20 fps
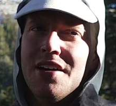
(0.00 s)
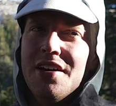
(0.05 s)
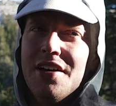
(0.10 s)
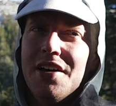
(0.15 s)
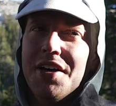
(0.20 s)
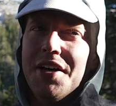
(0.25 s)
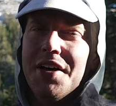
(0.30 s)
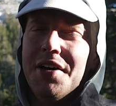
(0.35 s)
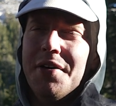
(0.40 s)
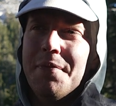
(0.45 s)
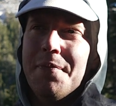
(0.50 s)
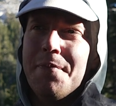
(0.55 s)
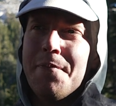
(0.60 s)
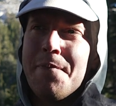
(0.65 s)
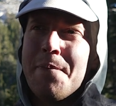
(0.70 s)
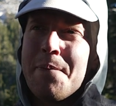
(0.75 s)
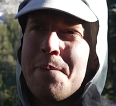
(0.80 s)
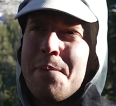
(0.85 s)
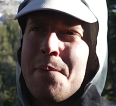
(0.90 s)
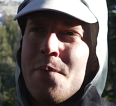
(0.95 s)

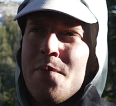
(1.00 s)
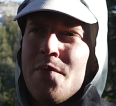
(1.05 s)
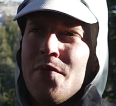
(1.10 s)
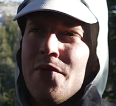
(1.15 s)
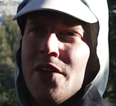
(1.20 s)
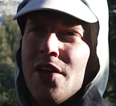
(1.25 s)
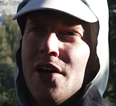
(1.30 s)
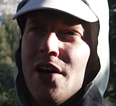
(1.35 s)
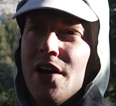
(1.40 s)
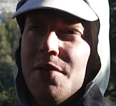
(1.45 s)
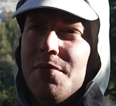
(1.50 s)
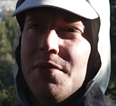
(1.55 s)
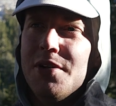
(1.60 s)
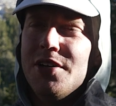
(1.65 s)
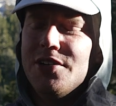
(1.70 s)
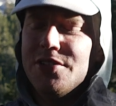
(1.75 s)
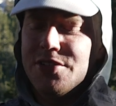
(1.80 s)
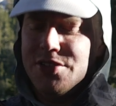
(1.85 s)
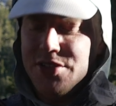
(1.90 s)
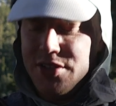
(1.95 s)
I've been
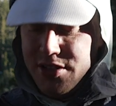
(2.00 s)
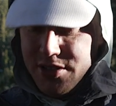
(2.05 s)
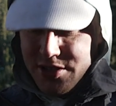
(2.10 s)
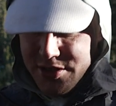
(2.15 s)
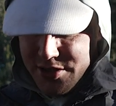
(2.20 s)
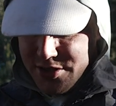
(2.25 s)
using